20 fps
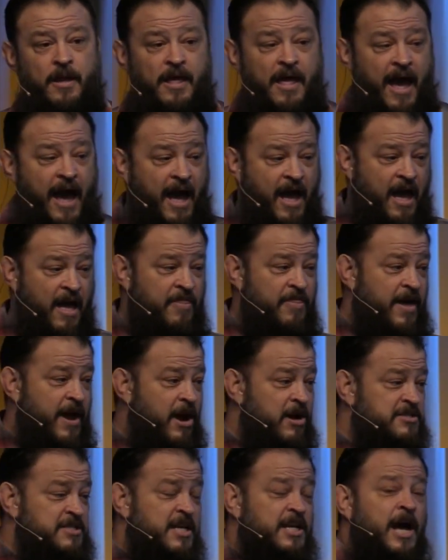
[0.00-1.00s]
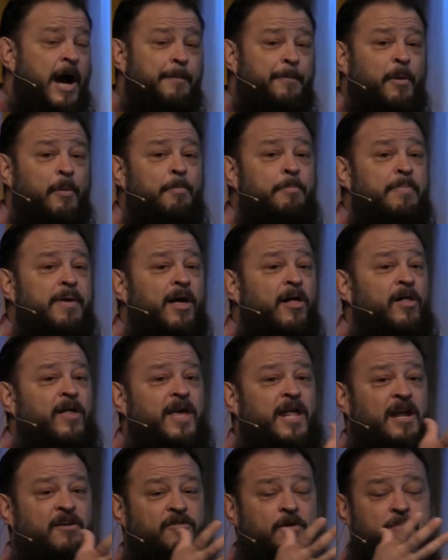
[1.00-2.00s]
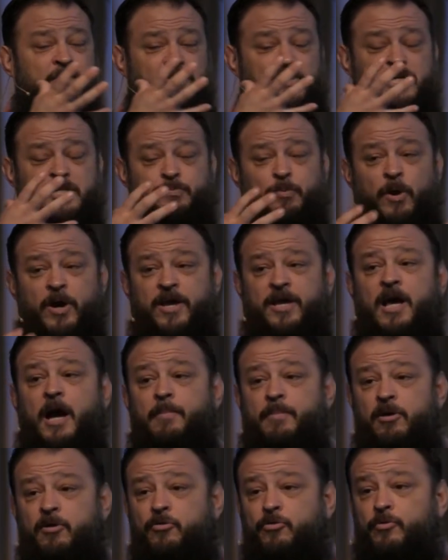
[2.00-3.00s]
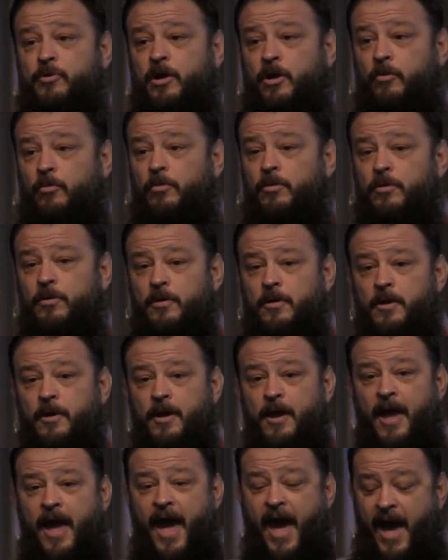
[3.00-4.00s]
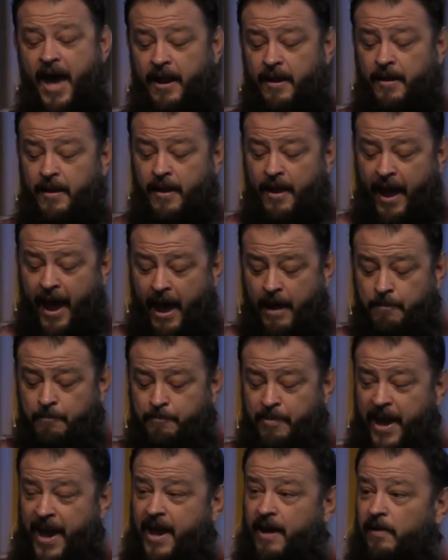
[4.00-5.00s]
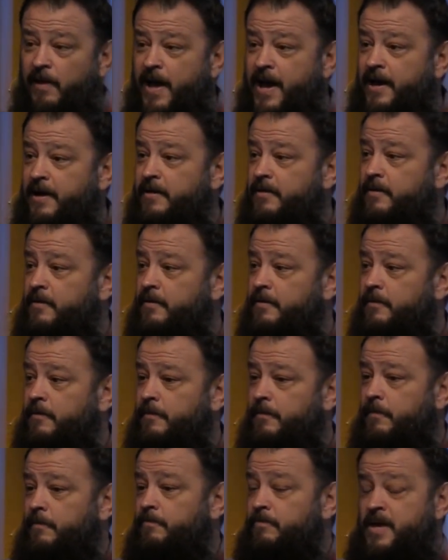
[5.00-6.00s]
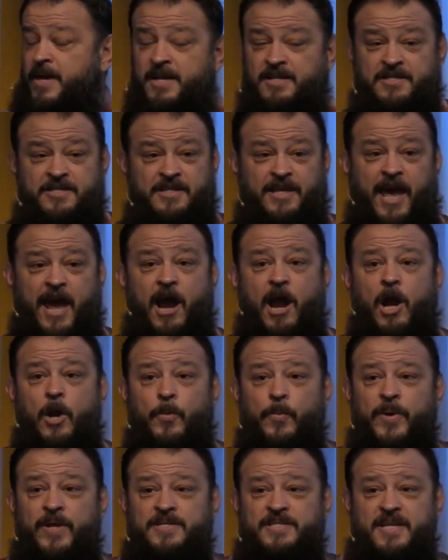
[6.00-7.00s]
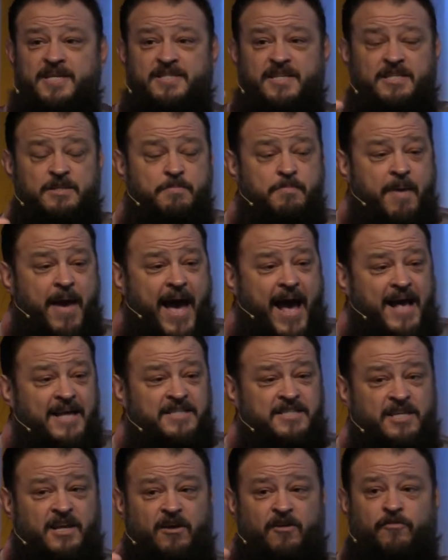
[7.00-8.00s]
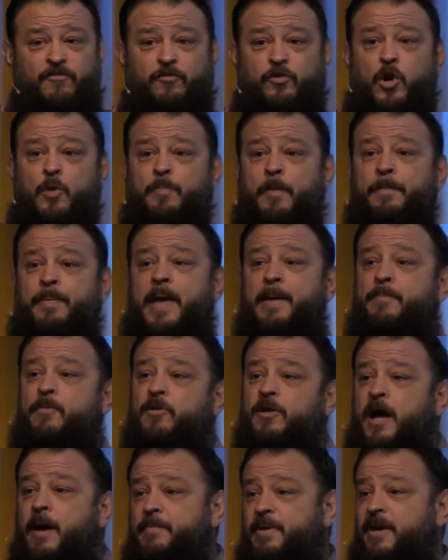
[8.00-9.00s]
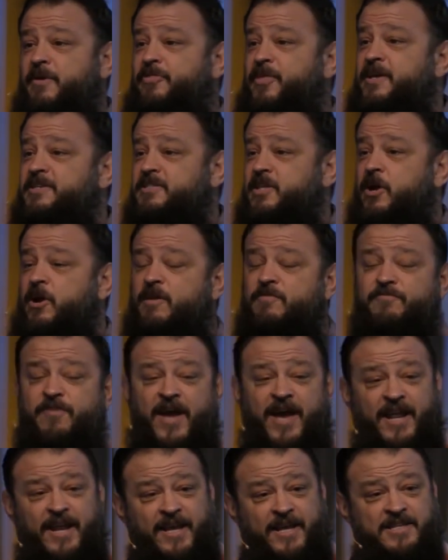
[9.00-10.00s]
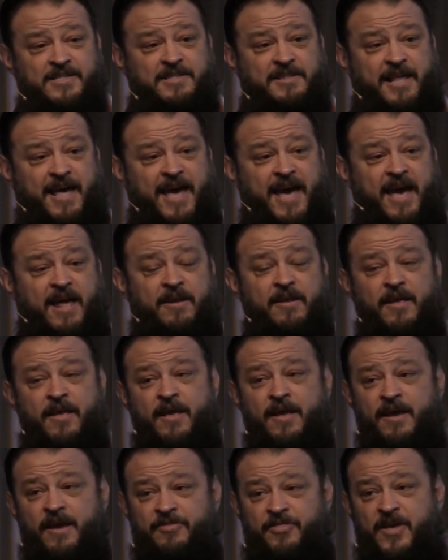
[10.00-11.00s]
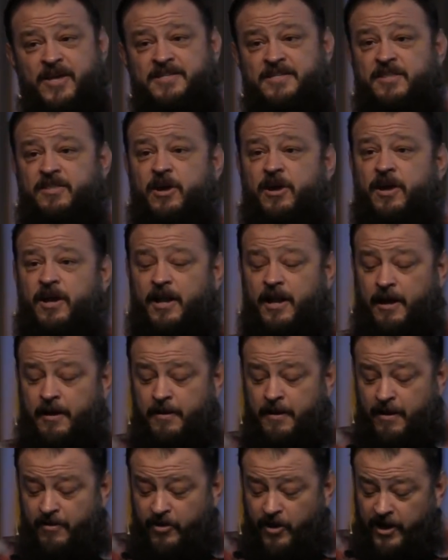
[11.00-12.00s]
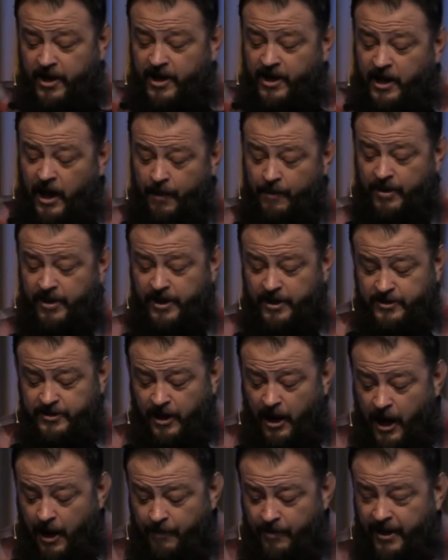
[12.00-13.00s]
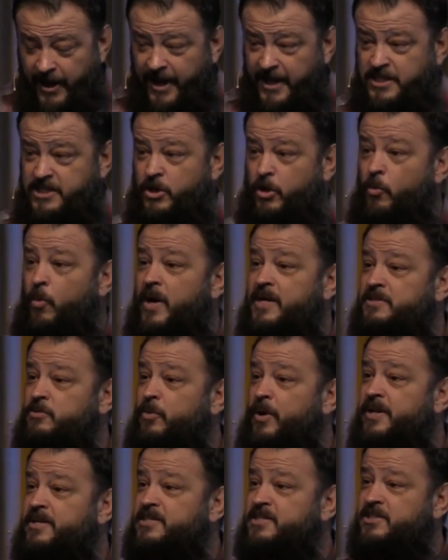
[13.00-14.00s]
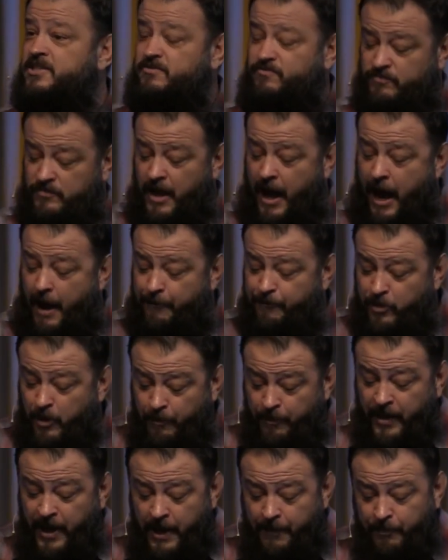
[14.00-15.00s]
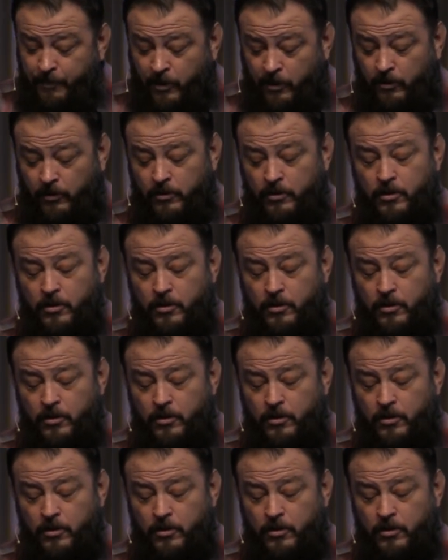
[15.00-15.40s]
And there's a couple million of them at this point coming through. And, and Balak, he's scared when he sees this massive group of people coming. He thinks they're invading his land. He thinks that they're gonna they're gonna come in and dominate. So he wants a way to stop the people.